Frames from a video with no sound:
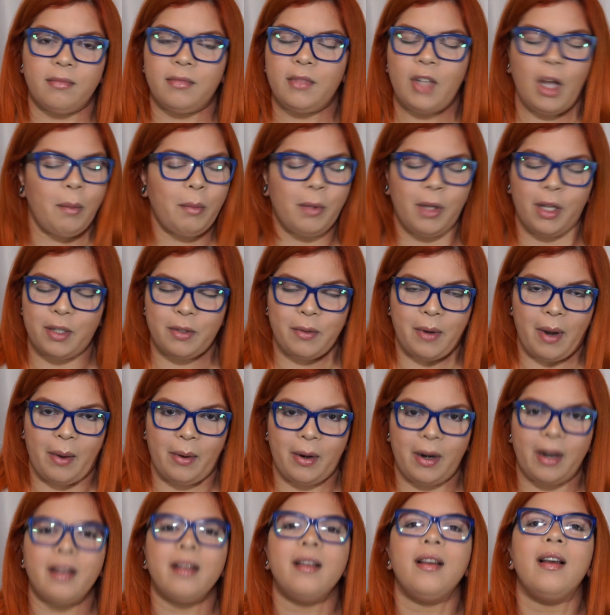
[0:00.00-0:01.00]
not blush
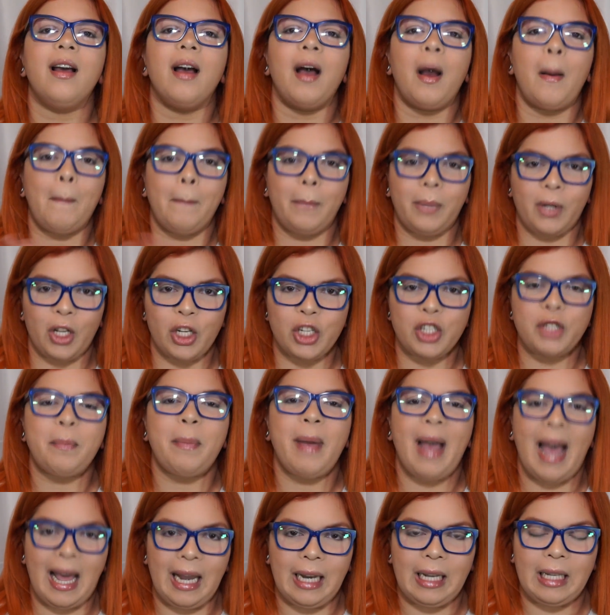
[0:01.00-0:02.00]
powder,
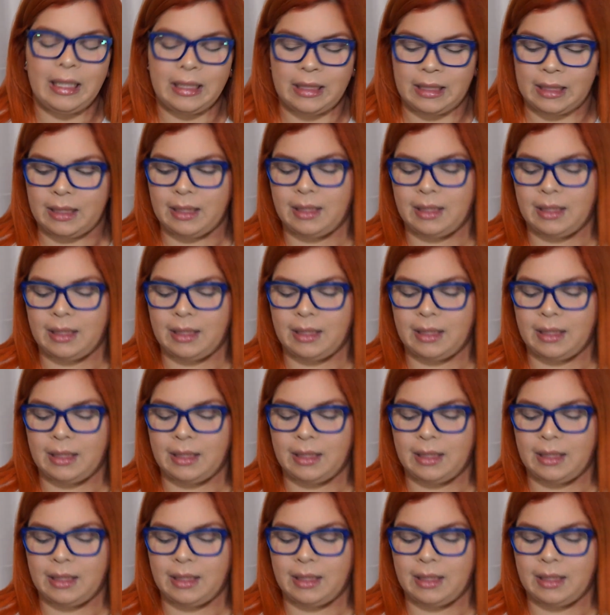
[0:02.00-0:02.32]
blush palette,